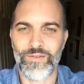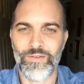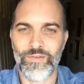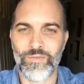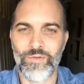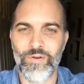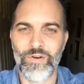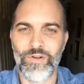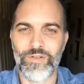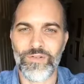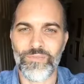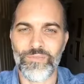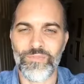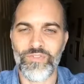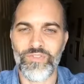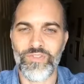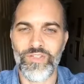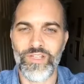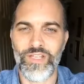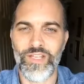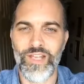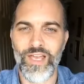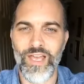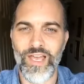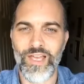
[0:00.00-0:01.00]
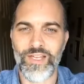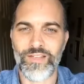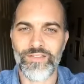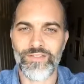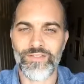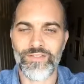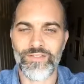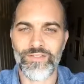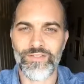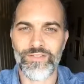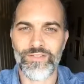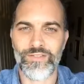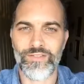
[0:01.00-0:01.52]
Welcome,
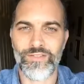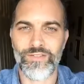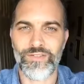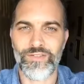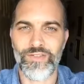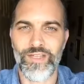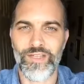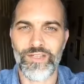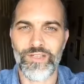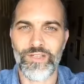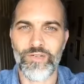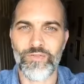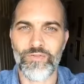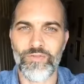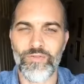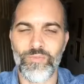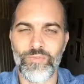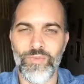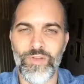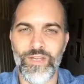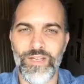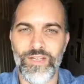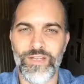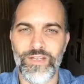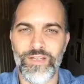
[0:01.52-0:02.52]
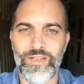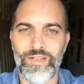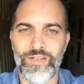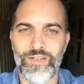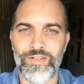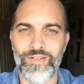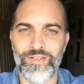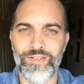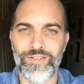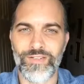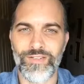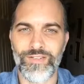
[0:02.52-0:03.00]
Znat. Thank you for being here.